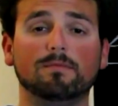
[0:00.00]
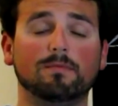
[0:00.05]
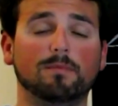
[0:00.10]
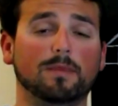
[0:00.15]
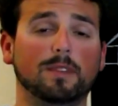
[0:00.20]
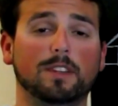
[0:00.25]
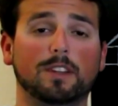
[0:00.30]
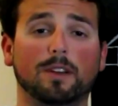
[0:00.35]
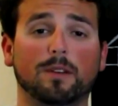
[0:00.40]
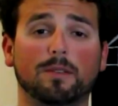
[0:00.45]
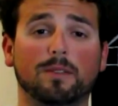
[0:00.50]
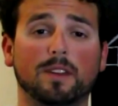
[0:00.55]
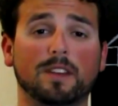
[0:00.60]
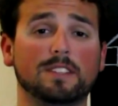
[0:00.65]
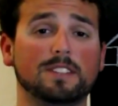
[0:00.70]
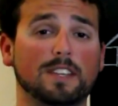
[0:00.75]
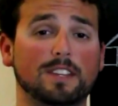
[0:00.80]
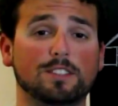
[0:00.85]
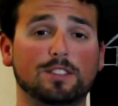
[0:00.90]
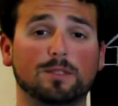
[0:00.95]
You know,
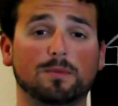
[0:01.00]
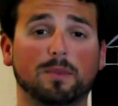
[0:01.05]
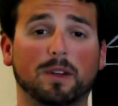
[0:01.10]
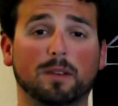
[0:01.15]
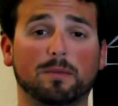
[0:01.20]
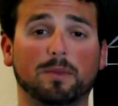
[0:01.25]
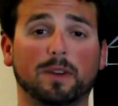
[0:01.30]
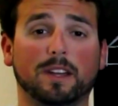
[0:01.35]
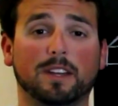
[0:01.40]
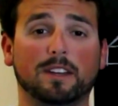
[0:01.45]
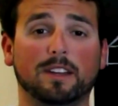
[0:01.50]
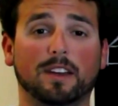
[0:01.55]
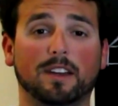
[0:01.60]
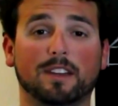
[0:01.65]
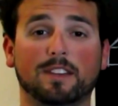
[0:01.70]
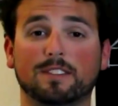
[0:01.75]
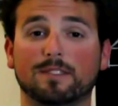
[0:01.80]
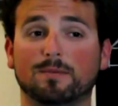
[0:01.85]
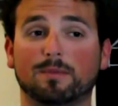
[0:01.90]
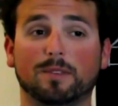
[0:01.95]
things that you might
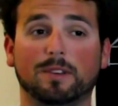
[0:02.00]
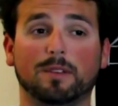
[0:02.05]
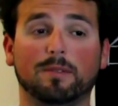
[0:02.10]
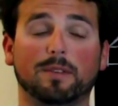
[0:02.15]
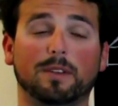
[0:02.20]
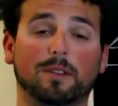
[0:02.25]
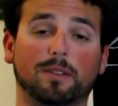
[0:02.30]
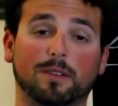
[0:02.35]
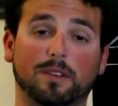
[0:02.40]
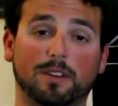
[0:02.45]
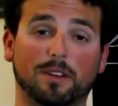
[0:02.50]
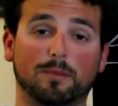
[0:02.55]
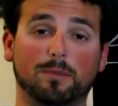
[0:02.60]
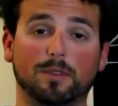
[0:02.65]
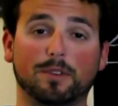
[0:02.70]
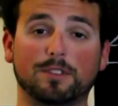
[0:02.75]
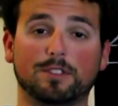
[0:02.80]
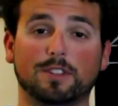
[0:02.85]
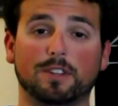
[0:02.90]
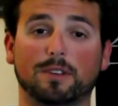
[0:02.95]
recognize whenever you look on a
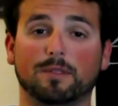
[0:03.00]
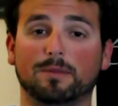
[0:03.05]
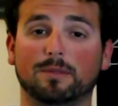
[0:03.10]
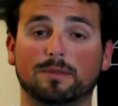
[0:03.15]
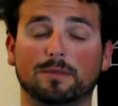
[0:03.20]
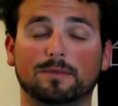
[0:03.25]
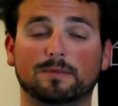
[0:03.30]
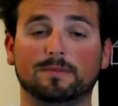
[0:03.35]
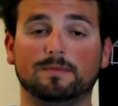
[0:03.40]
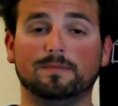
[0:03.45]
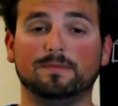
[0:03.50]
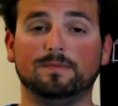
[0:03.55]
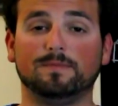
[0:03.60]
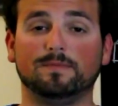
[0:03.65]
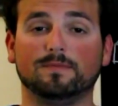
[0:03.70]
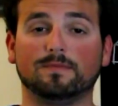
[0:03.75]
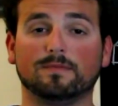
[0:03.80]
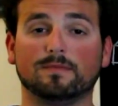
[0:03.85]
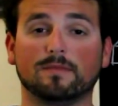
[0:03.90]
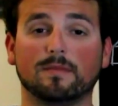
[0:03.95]
bookshelf.
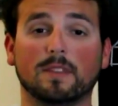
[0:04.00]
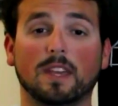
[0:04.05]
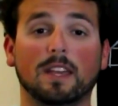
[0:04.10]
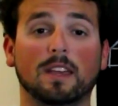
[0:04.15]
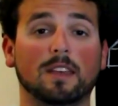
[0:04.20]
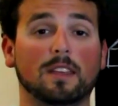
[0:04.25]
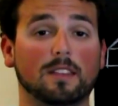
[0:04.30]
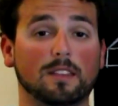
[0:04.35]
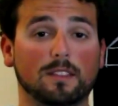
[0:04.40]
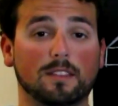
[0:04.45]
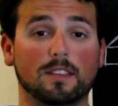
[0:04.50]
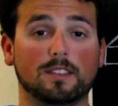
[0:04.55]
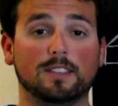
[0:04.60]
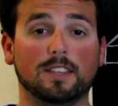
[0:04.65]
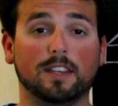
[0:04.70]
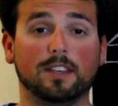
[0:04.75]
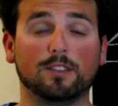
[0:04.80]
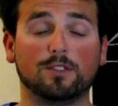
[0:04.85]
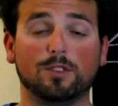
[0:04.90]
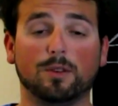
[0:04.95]
The
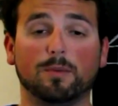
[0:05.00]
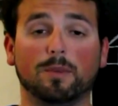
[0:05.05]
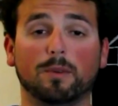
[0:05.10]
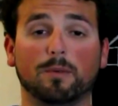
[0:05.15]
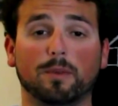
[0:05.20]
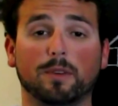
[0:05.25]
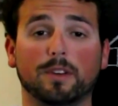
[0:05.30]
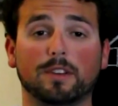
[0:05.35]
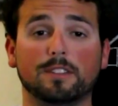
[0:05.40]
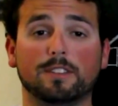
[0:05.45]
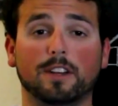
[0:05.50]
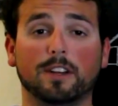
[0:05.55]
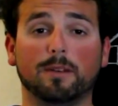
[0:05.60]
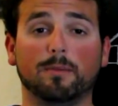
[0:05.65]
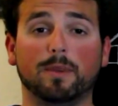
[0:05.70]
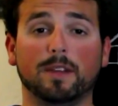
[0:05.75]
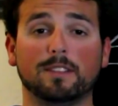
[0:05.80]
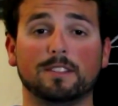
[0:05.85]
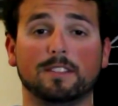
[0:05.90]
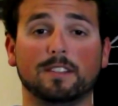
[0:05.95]
second trope that we're going to talk
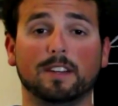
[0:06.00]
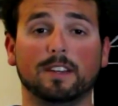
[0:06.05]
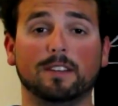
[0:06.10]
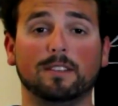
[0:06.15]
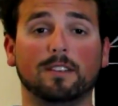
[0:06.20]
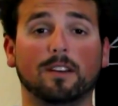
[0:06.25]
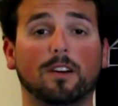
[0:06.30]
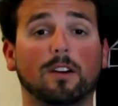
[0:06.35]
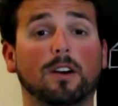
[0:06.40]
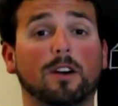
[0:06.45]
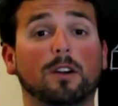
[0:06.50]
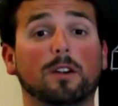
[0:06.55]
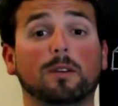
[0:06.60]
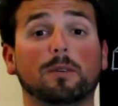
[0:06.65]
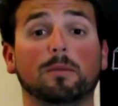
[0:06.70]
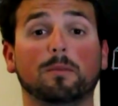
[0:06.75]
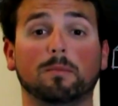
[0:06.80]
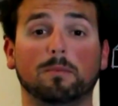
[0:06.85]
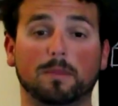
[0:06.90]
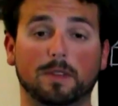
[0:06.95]
about tonight
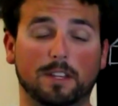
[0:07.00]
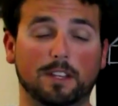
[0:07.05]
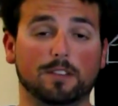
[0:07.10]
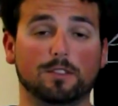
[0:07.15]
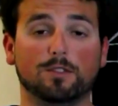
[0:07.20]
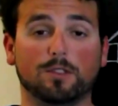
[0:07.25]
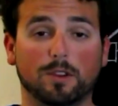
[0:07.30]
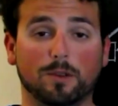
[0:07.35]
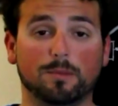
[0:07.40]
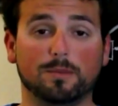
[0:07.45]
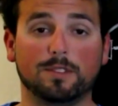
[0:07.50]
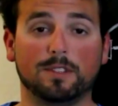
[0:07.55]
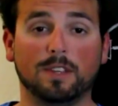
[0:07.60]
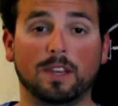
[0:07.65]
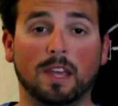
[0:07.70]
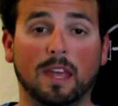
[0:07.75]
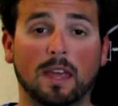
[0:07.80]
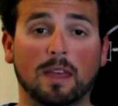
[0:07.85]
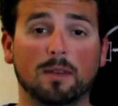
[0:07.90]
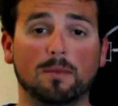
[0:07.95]
are media tropes.
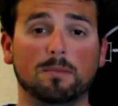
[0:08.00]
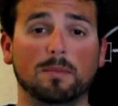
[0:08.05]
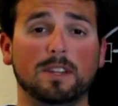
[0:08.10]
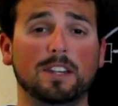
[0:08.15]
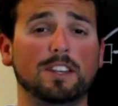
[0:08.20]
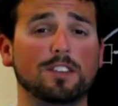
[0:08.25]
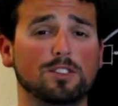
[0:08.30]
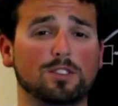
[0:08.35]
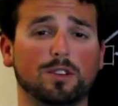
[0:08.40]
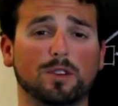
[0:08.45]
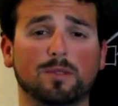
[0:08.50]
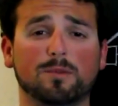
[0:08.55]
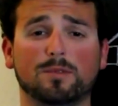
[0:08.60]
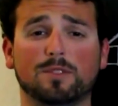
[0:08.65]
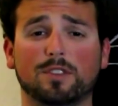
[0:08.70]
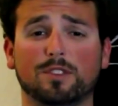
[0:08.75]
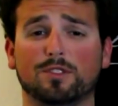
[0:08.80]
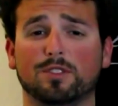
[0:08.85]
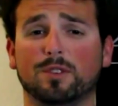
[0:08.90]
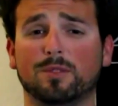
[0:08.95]
Media
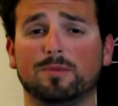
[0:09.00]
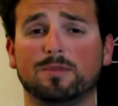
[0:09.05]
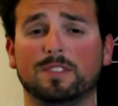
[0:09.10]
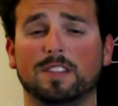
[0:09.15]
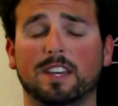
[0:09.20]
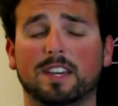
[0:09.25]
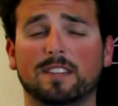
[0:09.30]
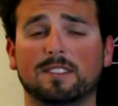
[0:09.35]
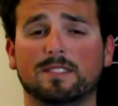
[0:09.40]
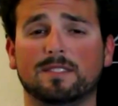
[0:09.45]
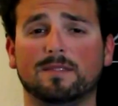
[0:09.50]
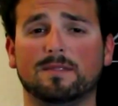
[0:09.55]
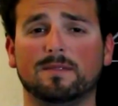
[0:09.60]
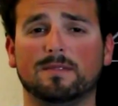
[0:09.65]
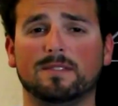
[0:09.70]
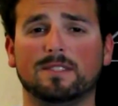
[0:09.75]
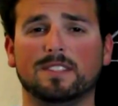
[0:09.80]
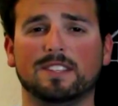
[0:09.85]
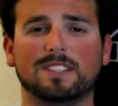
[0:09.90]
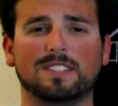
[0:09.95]
tropes are tropes that
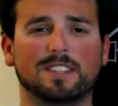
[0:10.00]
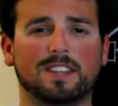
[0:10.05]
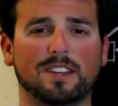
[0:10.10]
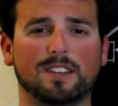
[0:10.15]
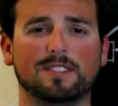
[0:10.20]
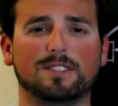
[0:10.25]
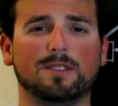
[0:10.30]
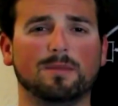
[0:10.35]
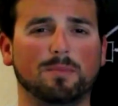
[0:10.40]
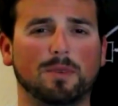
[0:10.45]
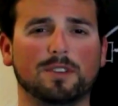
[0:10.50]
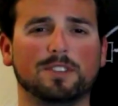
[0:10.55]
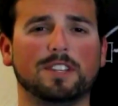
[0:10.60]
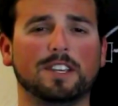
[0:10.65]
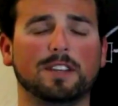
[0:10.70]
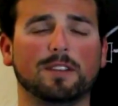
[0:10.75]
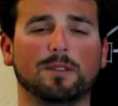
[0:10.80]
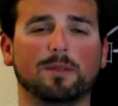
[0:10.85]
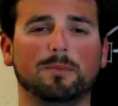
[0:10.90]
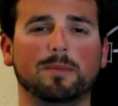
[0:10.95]
discuss a
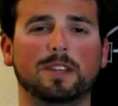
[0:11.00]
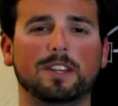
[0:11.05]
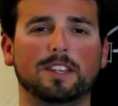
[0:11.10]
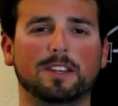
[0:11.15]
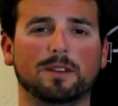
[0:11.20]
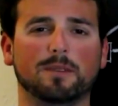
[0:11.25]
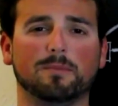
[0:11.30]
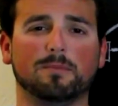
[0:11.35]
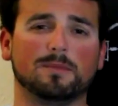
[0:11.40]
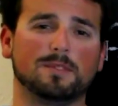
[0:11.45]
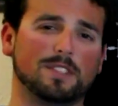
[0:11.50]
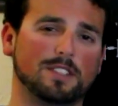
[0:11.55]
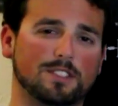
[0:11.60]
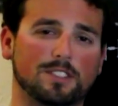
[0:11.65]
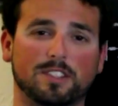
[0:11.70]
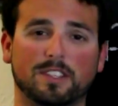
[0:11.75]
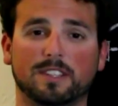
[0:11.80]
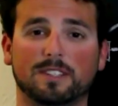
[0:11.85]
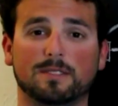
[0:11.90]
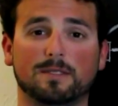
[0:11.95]
particular medium,
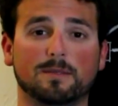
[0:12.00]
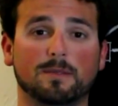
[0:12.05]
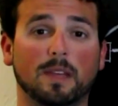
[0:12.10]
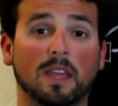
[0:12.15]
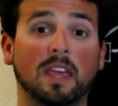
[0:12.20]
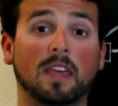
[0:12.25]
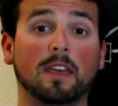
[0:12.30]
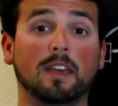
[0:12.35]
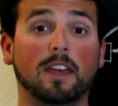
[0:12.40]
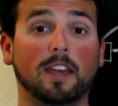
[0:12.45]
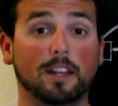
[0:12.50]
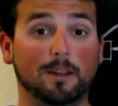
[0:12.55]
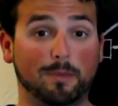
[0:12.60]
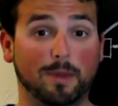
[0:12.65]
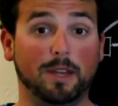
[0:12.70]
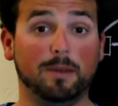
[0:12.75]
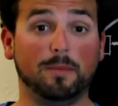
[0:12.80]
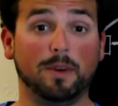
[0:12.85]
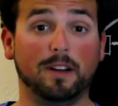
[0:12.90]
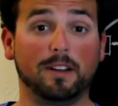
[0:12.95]
such as anime
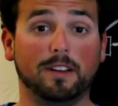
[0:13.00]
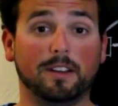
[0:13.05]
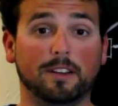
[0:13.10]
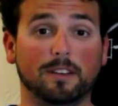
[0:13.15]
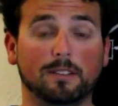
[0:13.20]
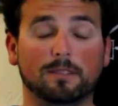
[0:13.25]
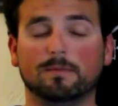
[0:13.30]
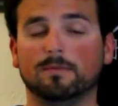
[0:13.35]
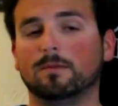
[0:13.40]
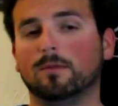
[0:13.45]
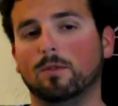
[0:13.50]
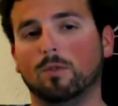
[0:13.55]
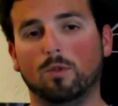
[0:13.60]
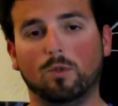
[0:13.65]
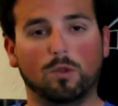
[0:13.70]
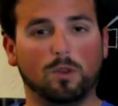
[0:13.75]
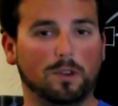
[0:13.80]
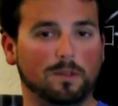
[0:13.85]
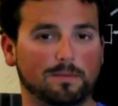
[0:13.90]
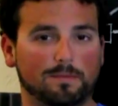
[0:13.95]
and manga,
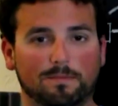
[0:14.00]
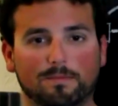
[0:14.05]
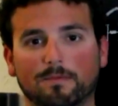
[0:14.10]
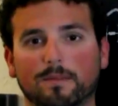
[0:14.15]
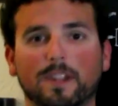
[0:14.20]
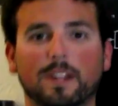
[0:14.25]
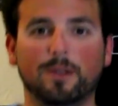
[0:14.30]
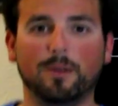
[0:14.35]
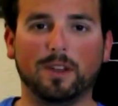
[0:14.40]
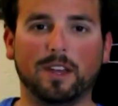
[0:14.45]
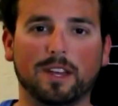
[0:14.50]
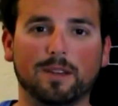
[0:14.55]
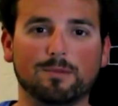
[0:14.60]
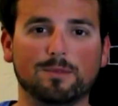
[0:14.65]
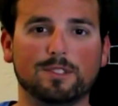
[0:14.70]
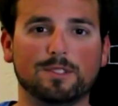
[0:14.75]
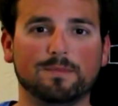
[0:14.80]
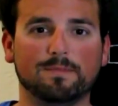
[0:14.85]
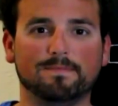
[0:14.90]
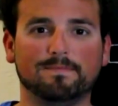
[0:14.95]
or video
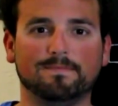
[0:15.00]
games,